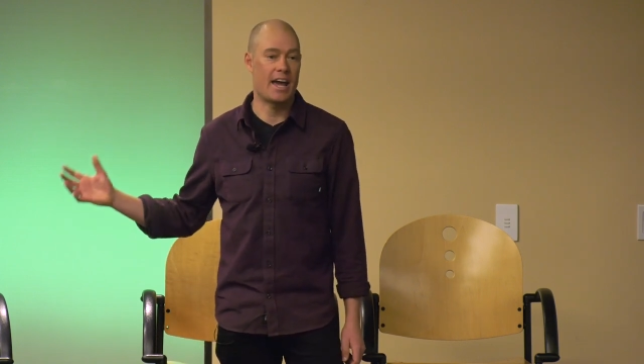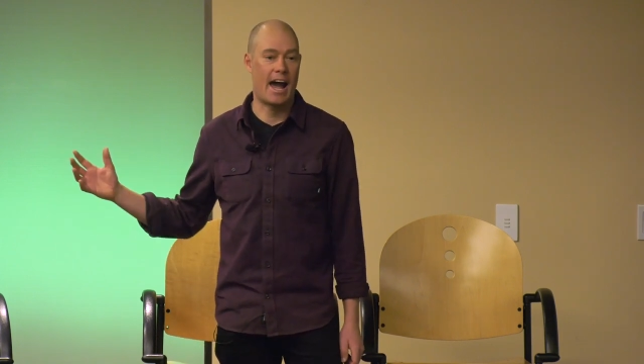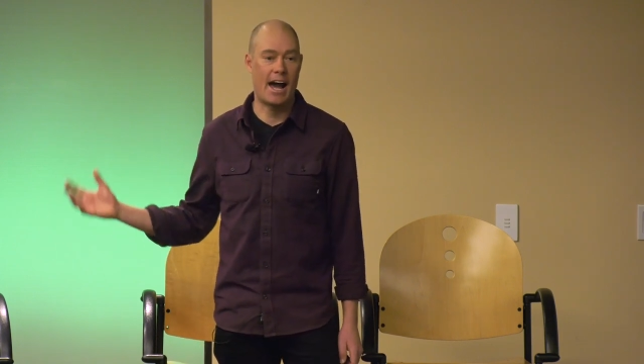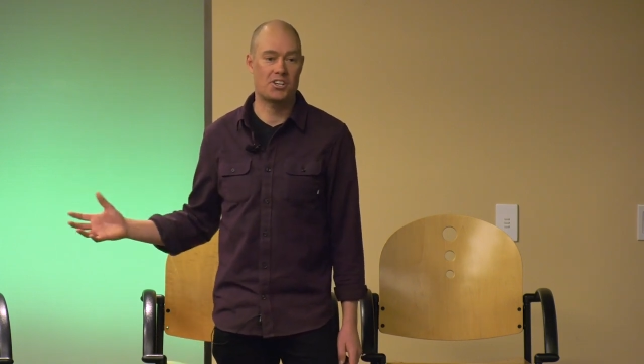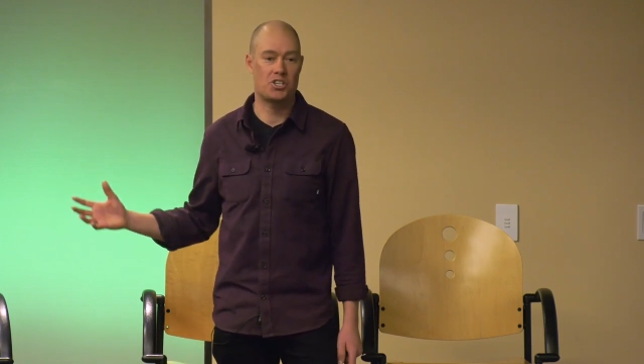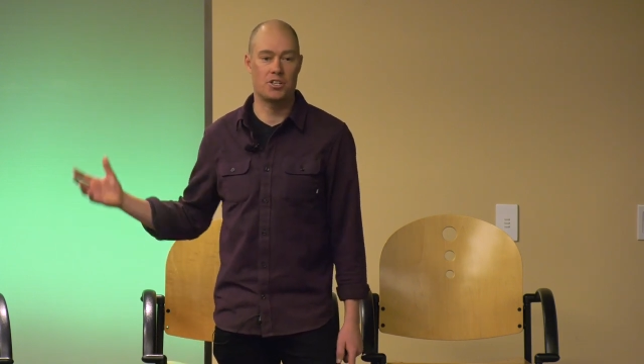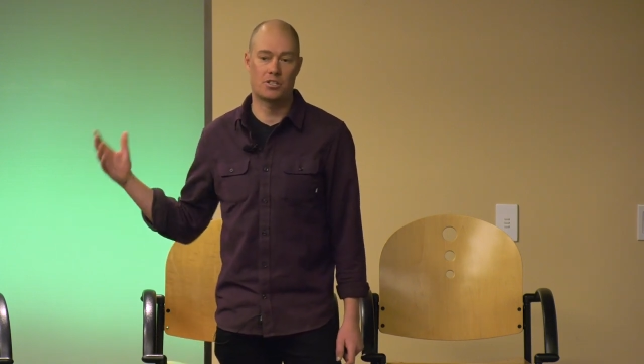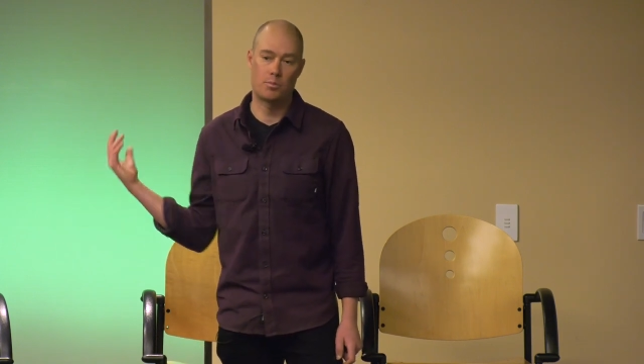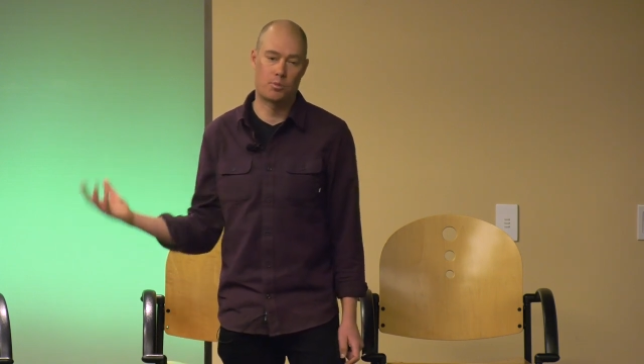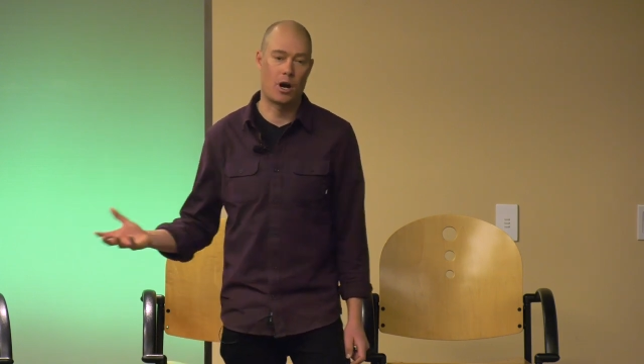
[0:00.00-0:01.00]
The action
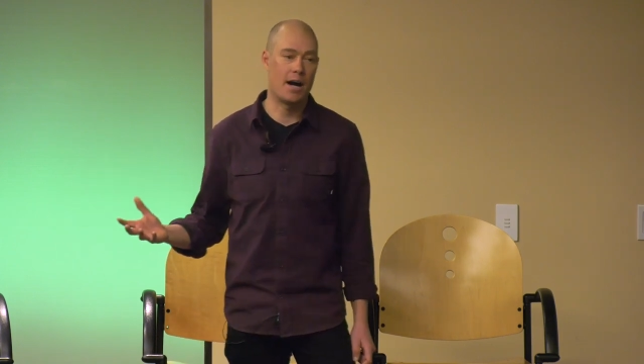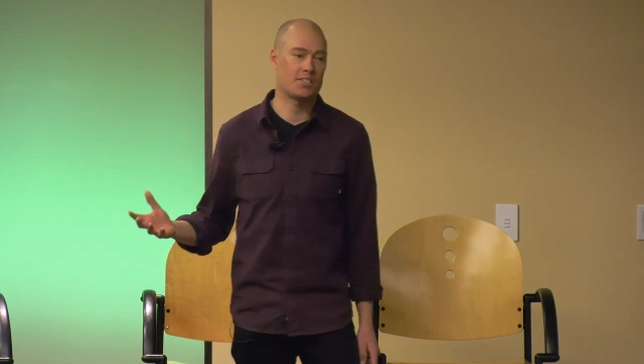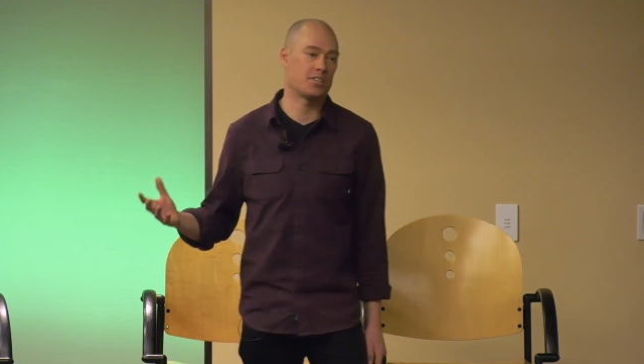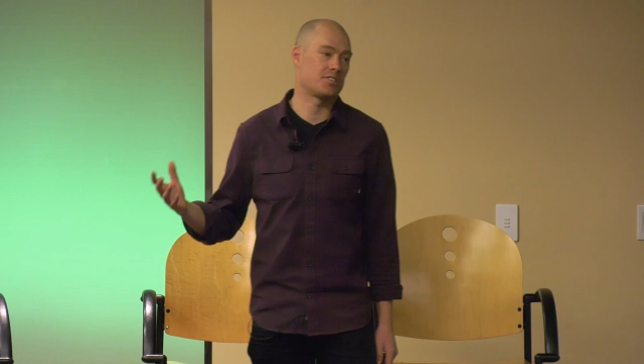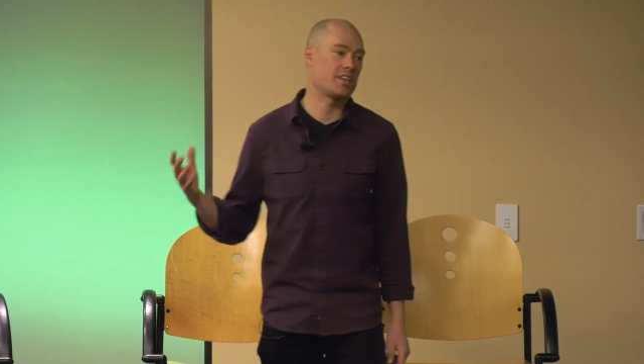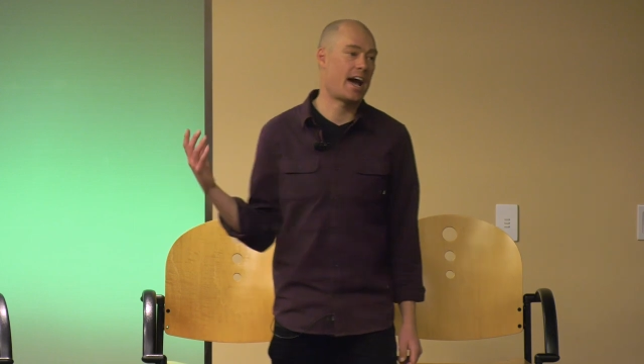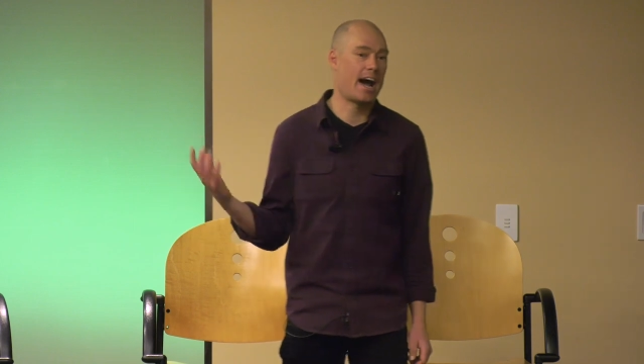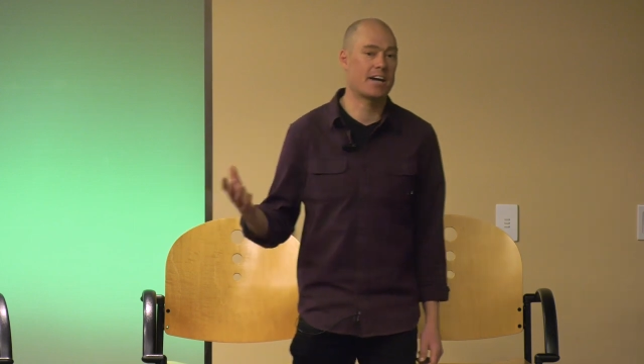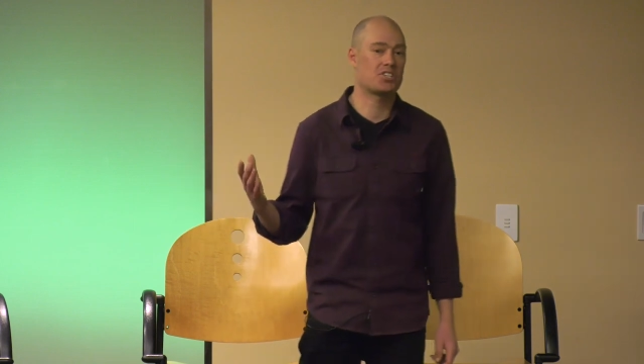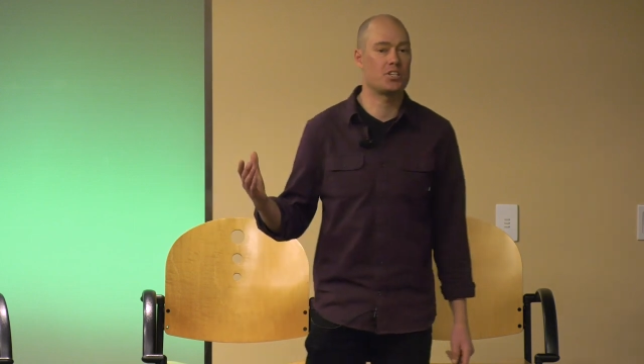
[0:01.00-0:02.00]
is the process. The
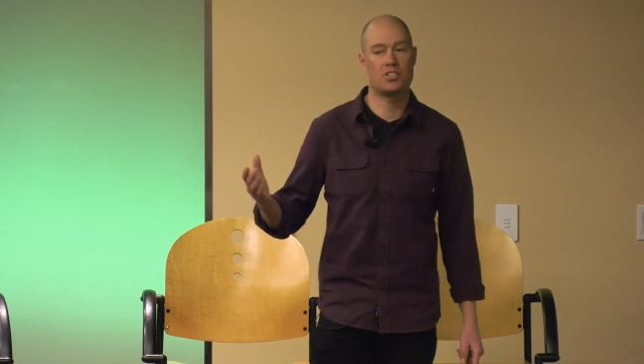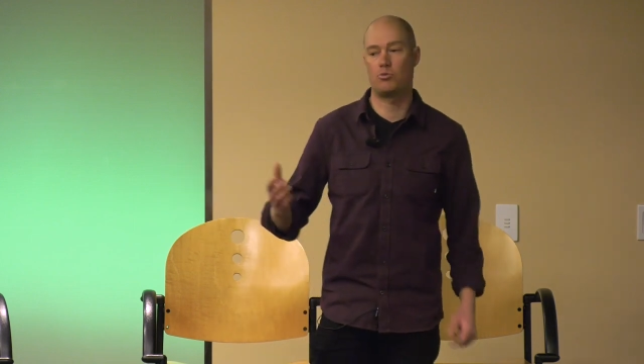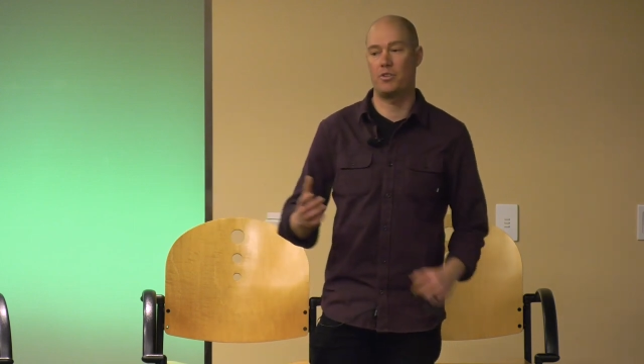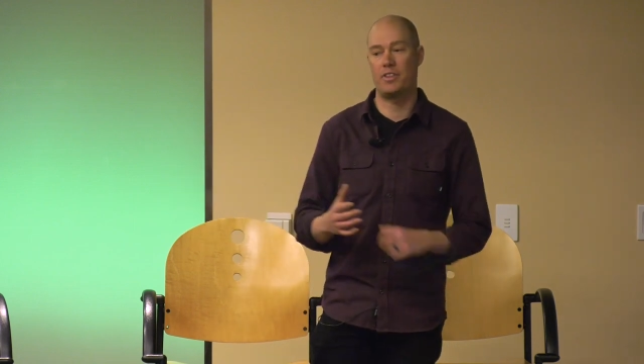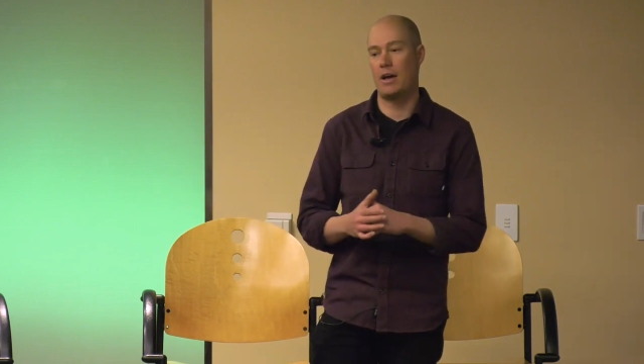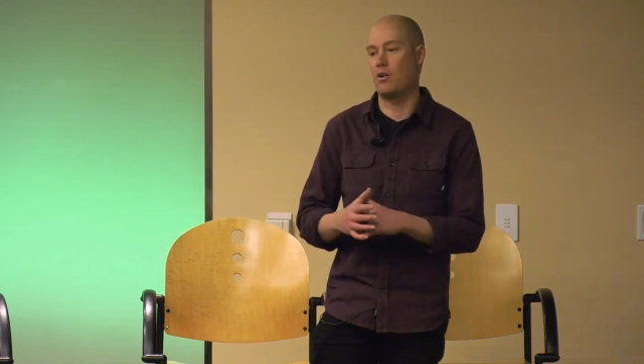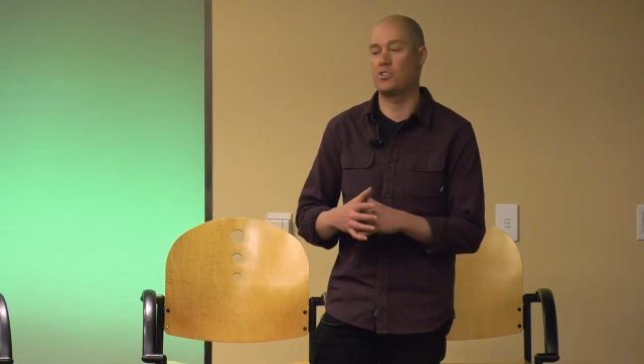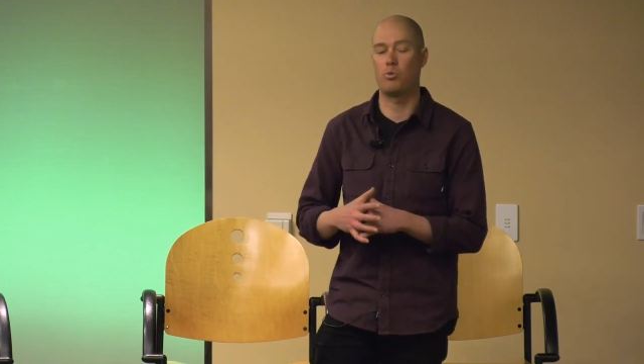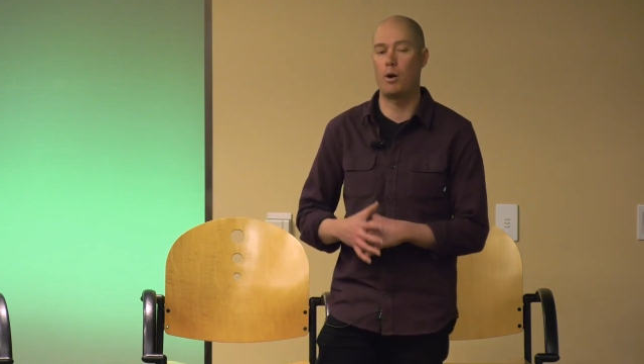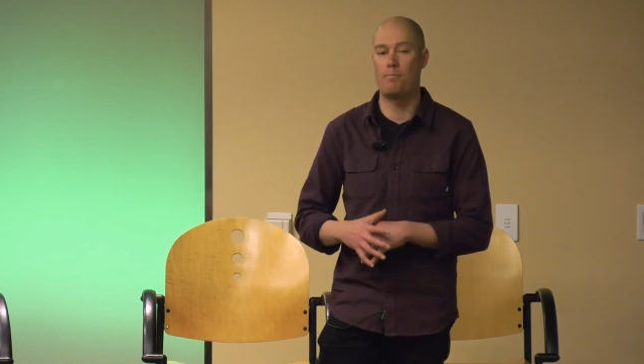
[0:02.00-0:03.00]
action is
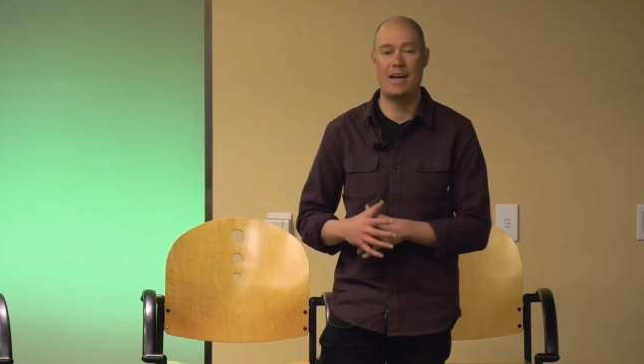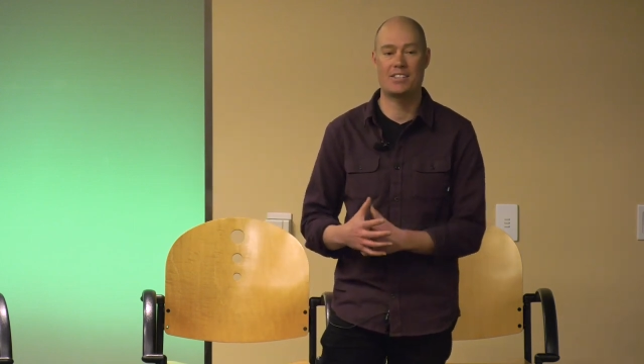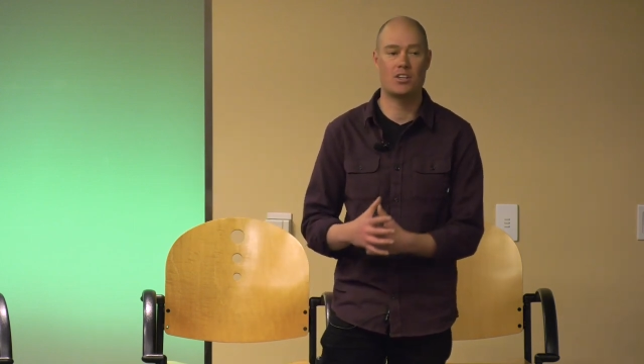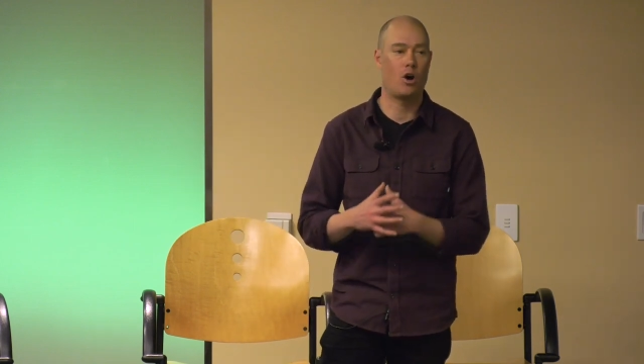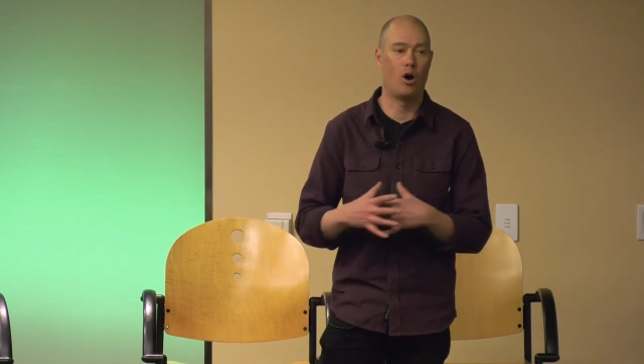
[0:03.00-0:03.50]
what makes it